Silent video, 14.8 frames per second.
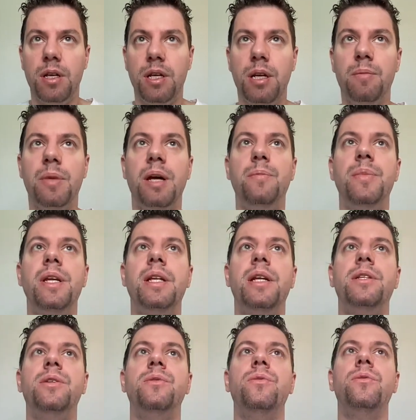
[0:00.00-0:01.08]
It might be
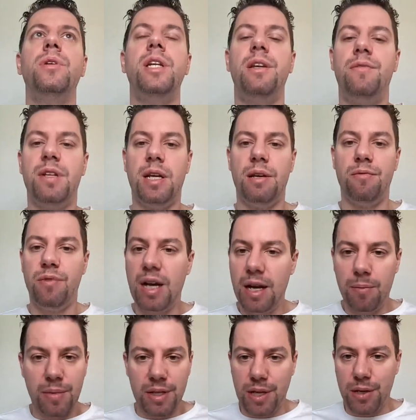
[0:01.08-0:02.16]
that you live in an
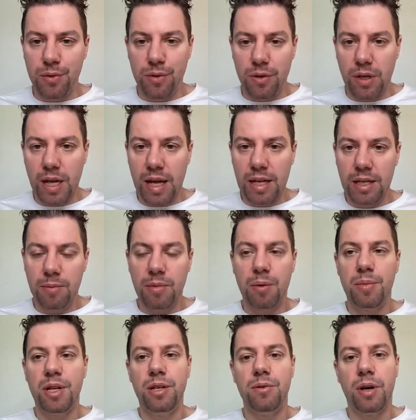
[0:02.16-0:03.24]
environment that you don't like. It might
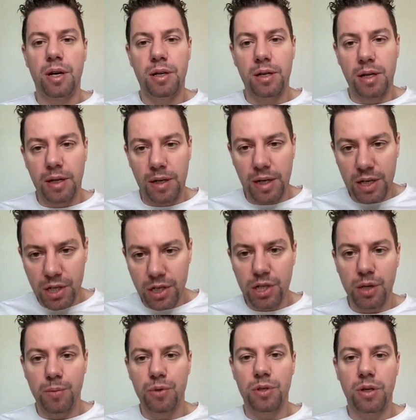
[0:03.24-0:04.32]
be you are in a
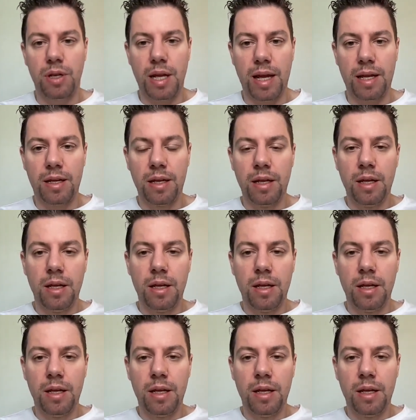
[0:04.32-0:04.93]
relationship you don't like.